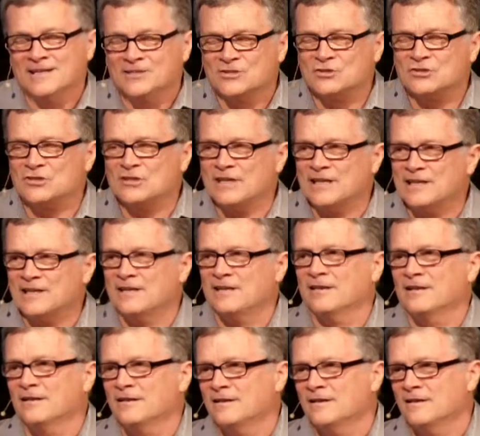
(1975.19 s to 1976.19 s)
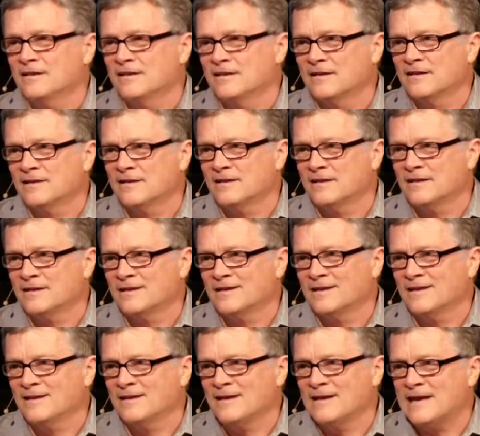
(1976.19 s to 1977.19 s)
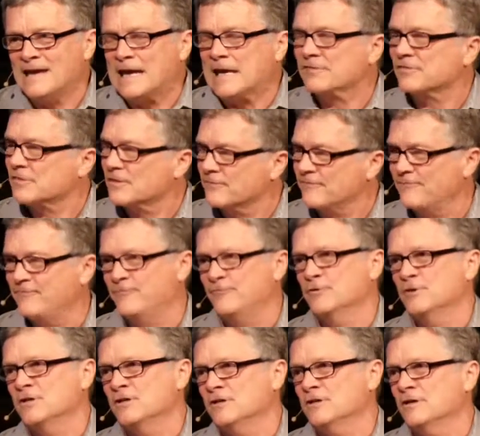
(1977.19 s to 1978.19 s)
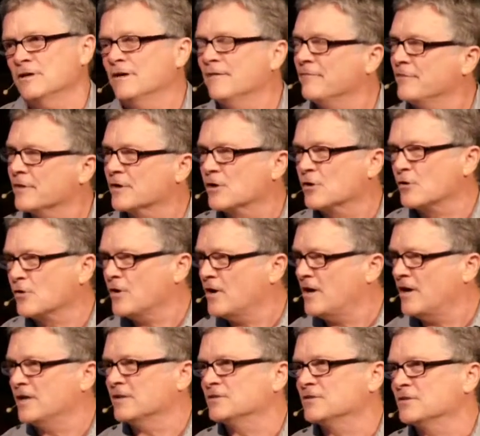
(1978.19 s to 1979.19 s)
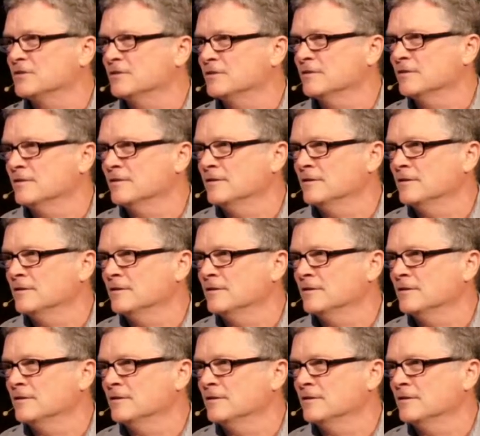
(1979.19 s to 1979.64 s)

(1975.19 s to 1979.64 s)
sit at the foot of the cross